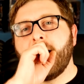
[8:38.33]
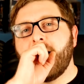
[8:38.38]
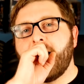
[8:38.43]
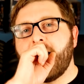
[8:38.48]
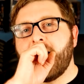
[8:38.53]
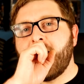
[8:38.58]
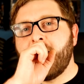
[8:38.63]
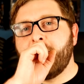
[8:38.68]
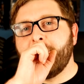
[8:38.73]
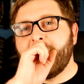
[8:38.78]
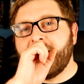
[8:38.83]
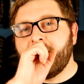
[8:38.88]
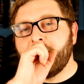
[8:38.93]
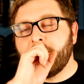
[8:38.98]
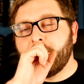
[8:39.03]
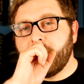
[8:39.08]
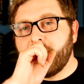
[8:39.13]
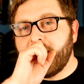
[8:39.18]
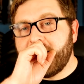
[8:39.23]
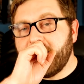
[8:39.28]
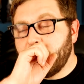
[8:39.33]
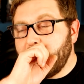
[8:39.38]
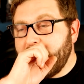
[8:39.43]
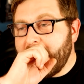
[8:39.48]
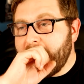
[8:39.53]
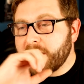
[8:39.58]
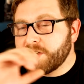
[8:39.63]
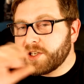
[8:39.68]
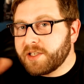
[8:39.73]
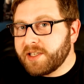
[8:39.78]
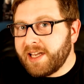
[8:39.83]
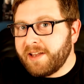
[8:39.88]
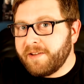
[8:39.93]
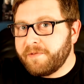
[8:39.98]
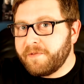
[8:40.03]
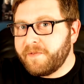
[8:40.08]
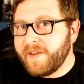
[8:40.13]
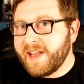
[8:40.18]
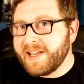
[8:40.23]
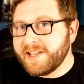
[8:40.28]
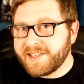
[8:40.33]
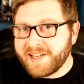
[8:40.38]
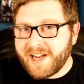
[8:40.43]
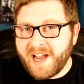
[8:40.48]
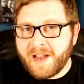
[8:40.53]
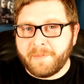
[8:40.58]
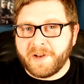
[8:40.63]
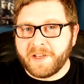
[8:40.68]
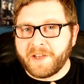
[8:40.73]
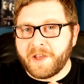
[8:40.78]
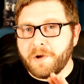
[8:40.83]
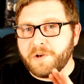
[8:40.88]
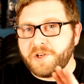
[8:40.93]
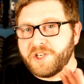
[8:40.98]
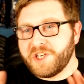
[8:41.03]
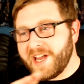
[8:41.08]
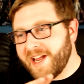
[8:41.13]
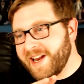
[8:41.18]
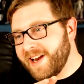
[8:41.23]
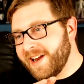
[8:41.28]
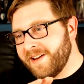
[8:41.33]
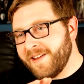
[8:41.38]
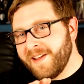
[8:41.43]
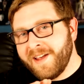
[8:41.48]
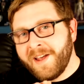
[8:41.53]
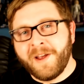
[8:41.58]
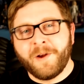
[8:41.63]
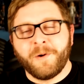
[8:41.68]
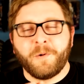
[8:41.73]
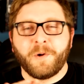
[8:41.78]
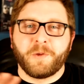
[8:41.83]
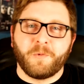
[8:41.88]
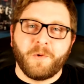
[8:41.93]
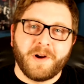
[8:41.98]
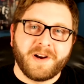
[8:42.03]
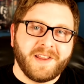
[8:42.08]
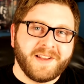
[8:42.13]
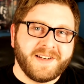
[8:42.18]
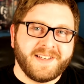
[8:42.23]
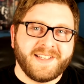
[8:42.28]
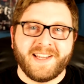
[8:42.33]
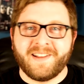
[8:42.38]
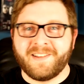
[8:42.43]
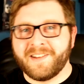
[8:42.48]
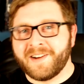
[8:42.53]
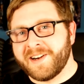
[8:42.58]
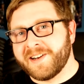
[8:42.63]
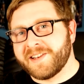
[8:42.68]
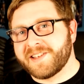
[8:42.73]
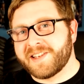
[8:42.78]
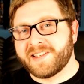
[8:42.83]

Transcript: and we actually FaceTime negotiated with one of the dealers.